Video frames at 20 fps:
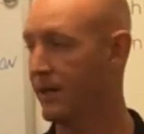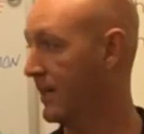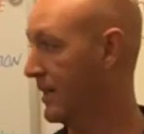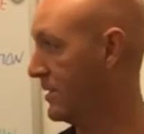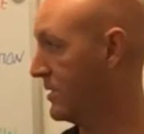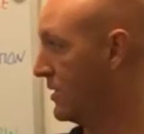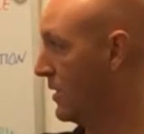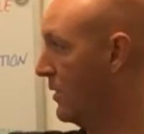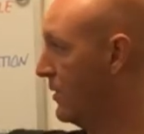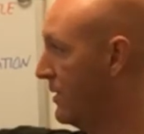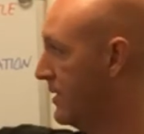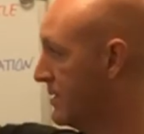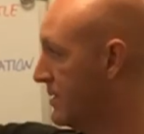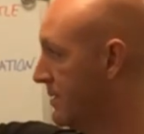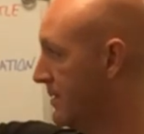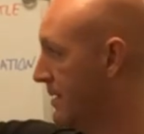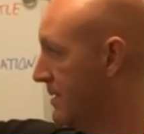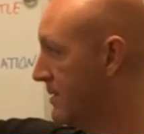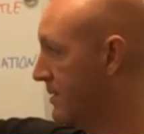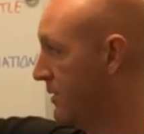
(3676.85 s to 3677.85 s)
And so, this,
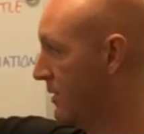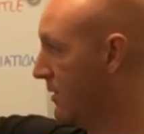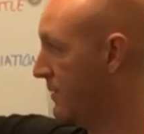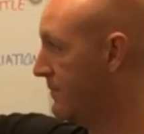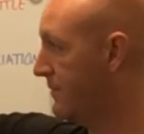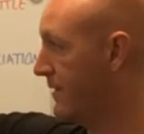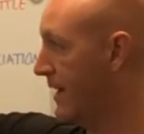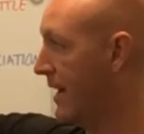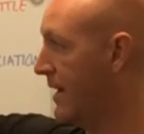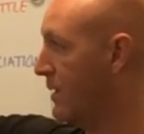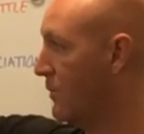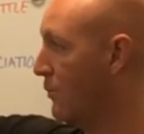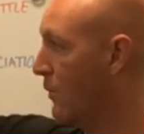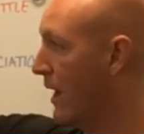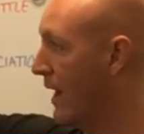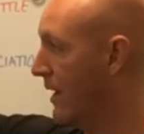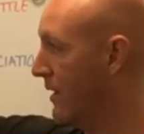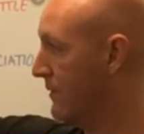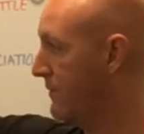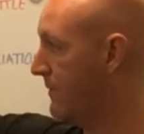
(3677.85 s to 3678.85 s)
this good fatty
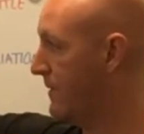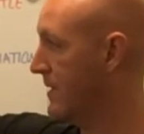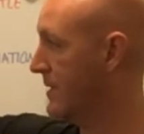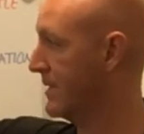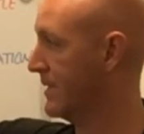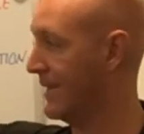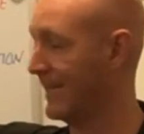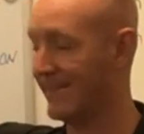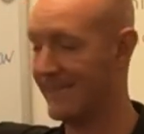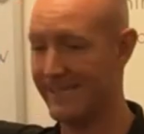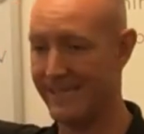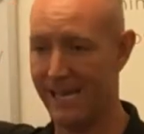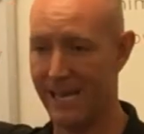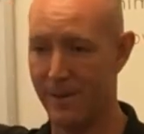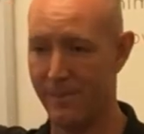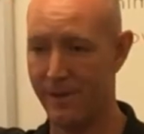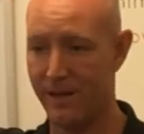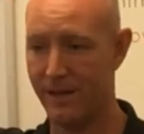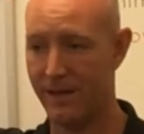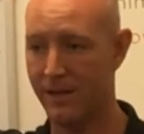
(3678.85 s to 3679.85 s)
wild fish like
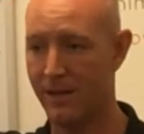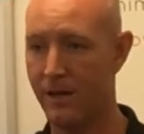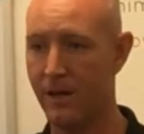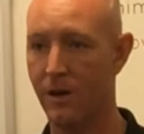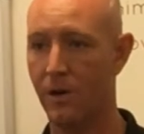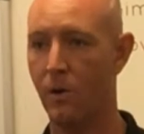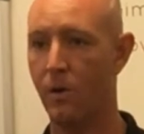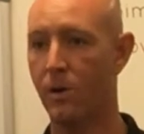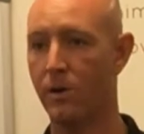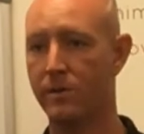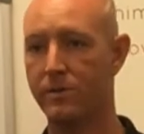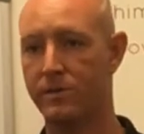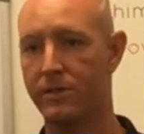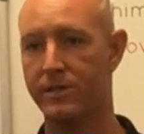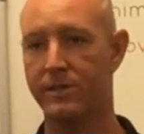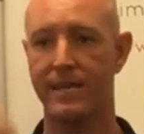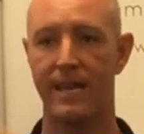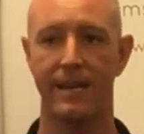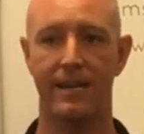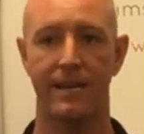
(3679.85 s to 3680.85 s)
salmon, or
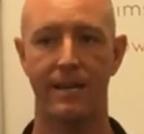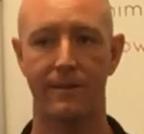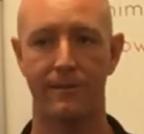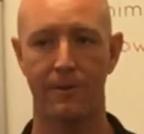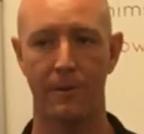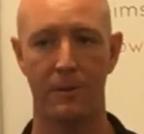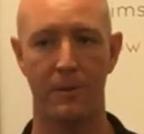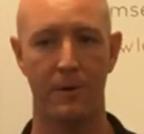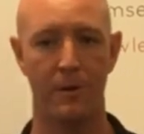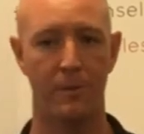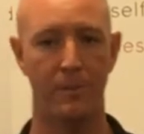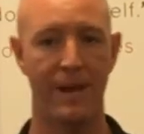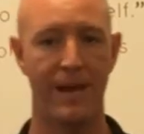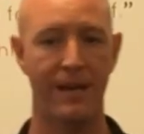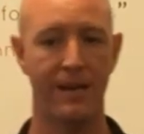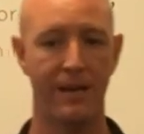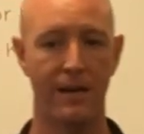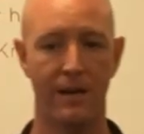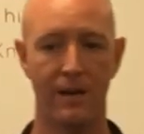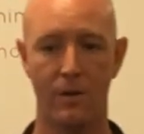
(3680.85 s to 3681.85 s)
just taking it from an
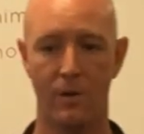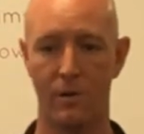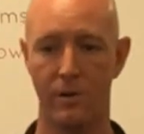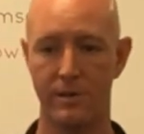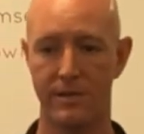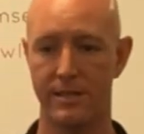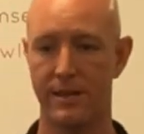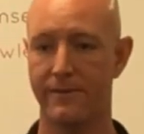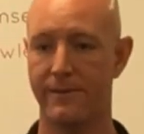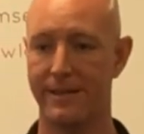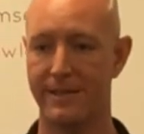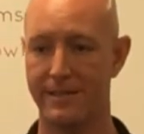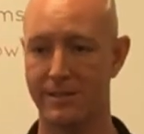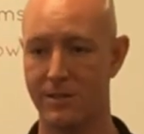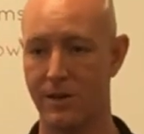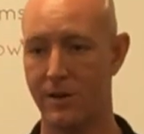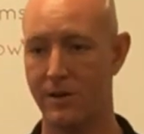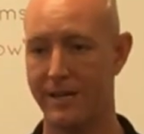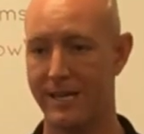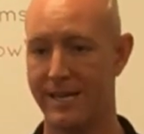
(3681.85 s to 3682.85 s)
omega, or stuff like
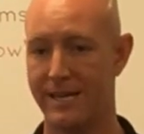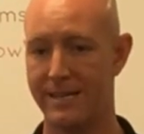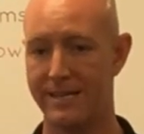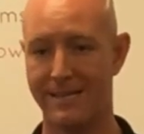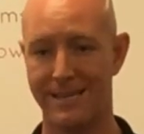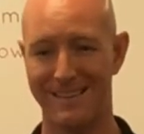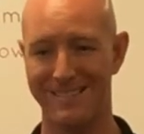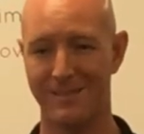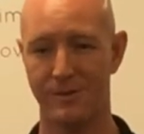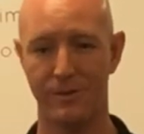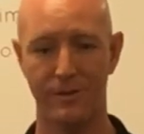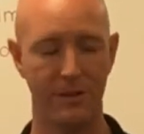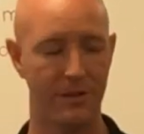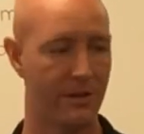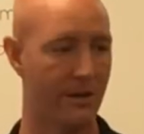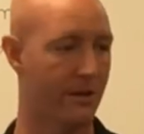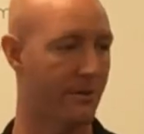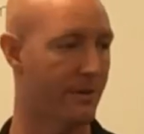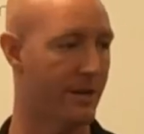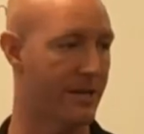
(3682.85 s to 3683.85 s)
sardines has a really
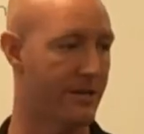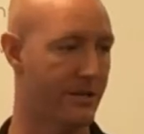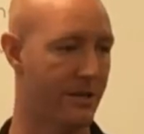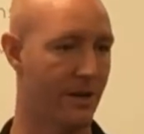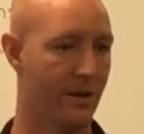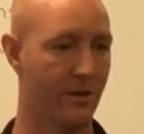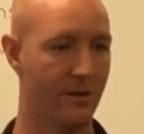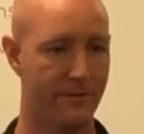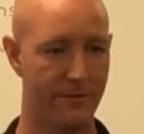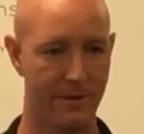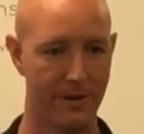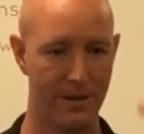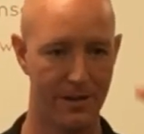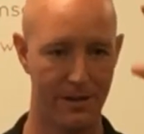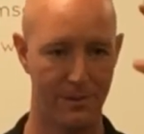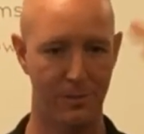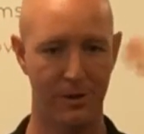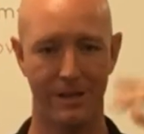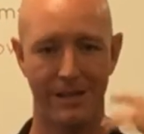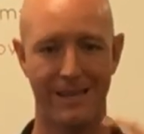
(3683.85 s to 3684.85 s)
good ratio.
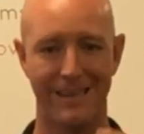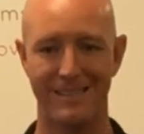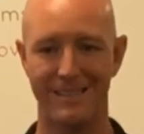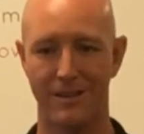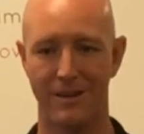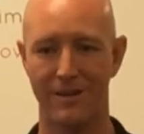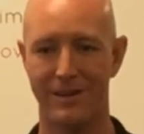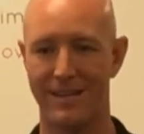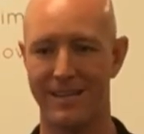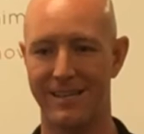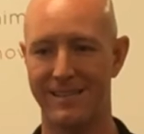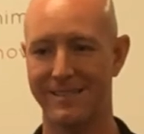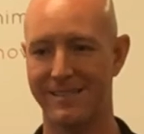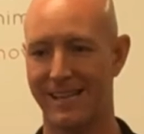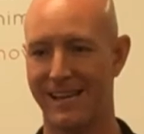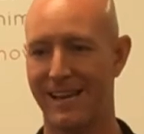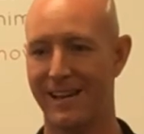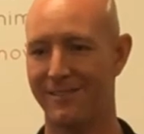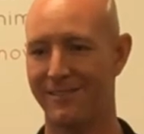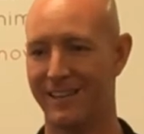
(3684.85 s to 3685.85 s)
If anybody likes sardines,
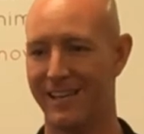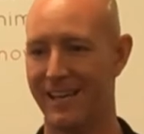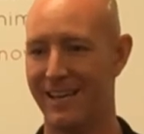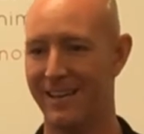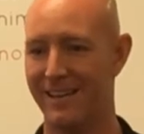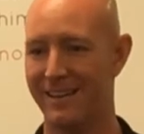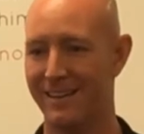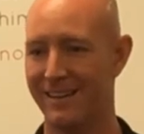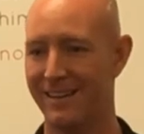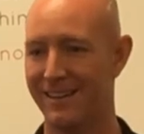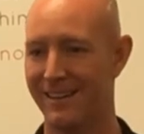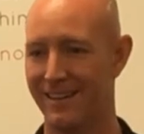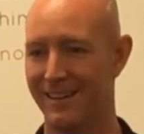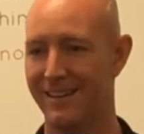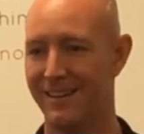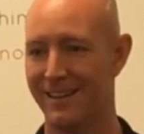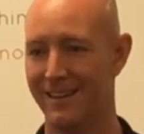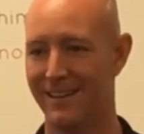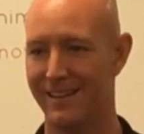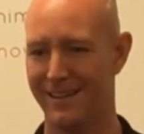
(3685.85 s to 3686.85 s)
like out of a can,
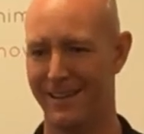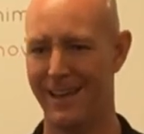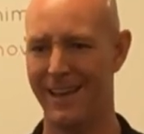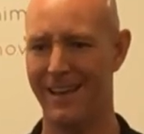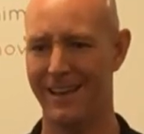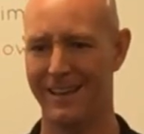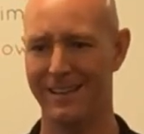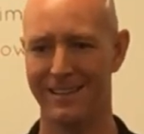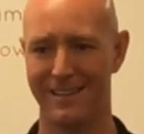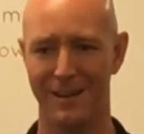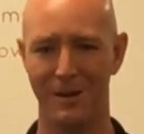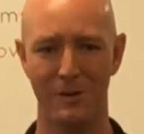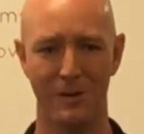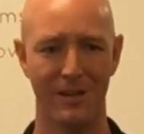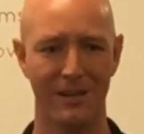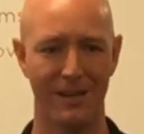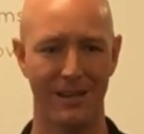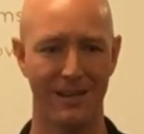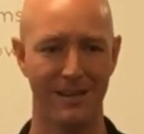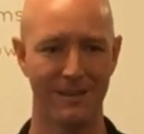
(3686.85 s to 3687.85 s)
Ooh, like yeah, they're
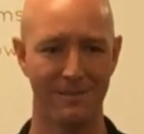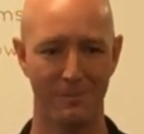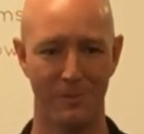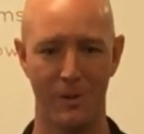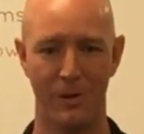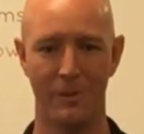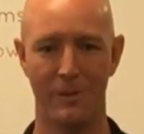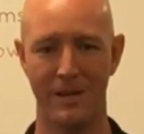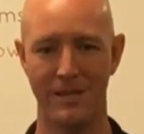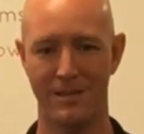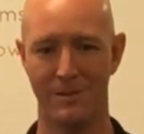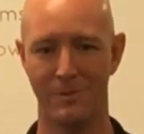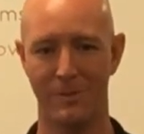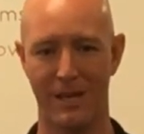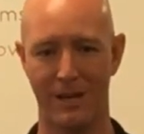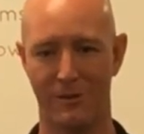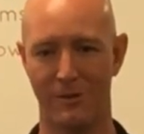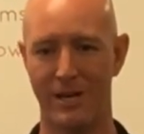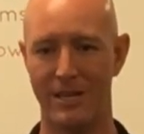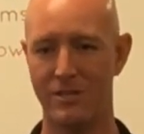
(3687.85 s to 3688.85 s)
really good. Like Put them on some
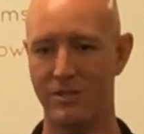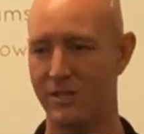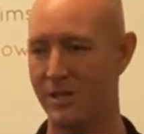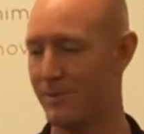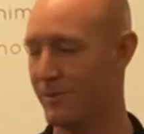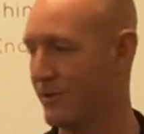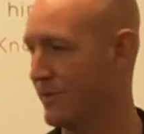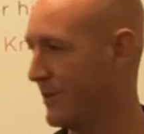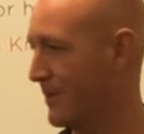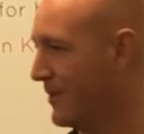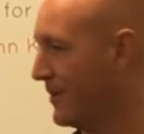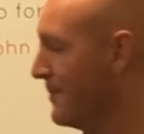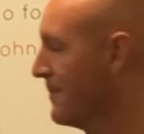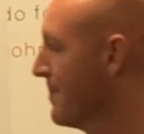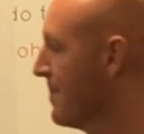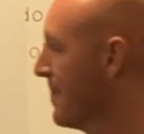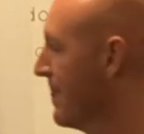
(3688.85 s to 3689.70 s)
like rice chips or something.